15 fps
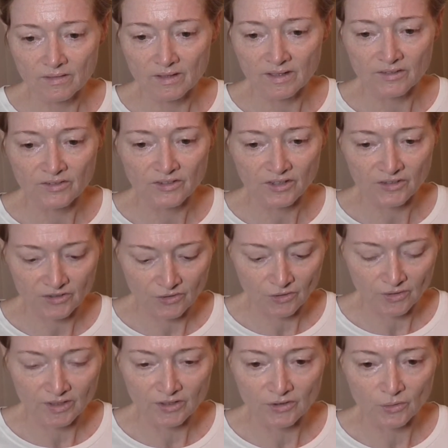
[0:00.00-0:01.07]
is just
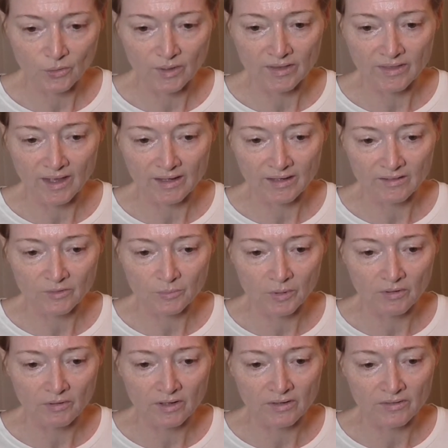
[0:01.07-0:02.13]
not enjoying that
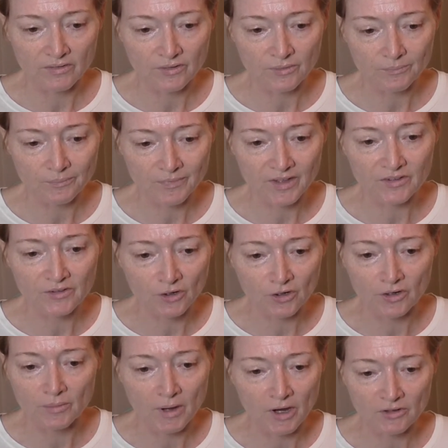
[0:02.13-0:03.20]
experience. It's not
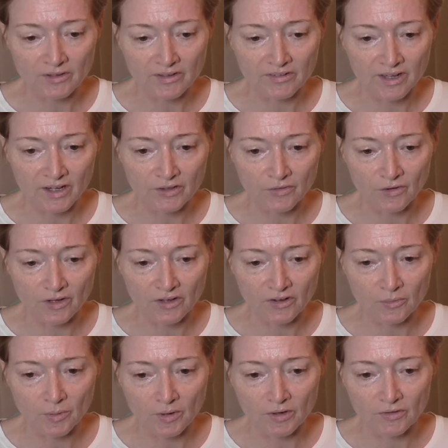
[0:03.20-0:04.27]
an emotionally satisfying
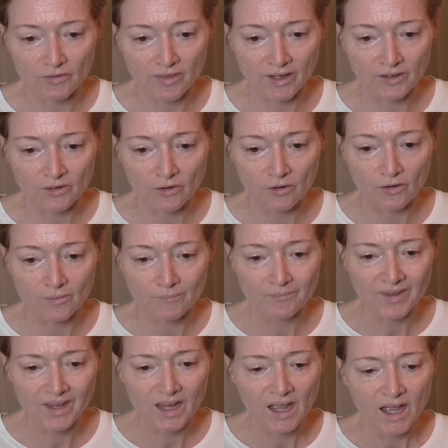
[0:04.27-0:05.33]
experience for that dog.
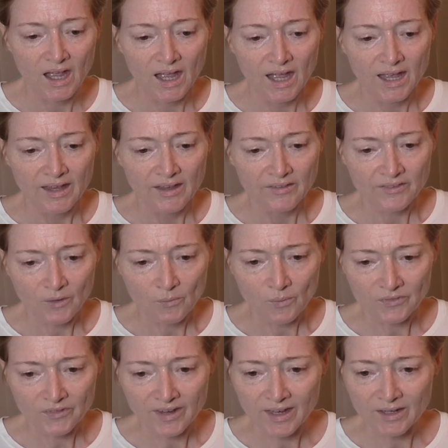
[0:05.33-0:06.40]
So
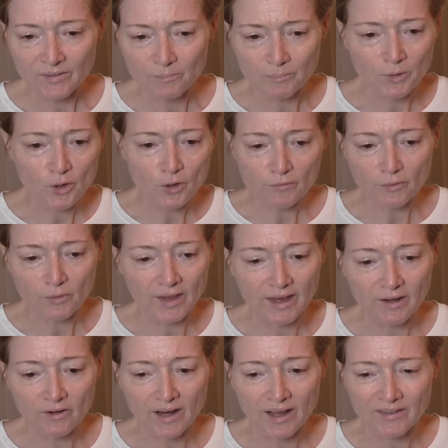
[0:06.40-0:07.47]
once again, beautiful
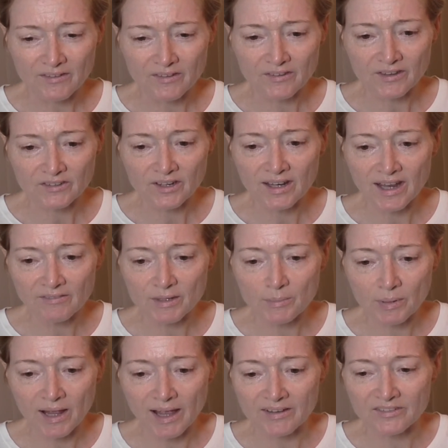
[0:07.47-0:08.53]
area. This is such a lovely
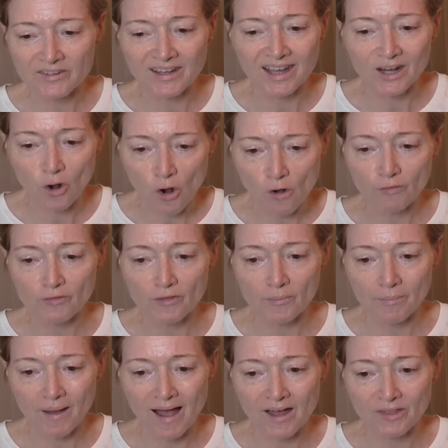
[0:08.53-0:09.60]
place to get off the
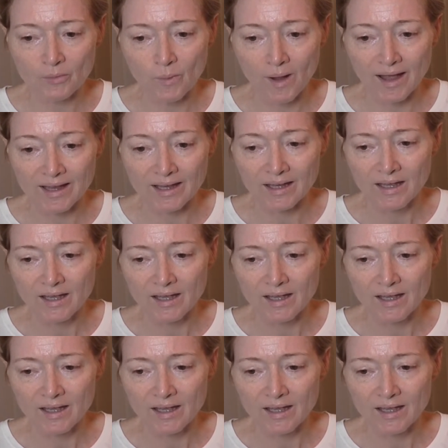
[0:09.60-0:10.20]
pathway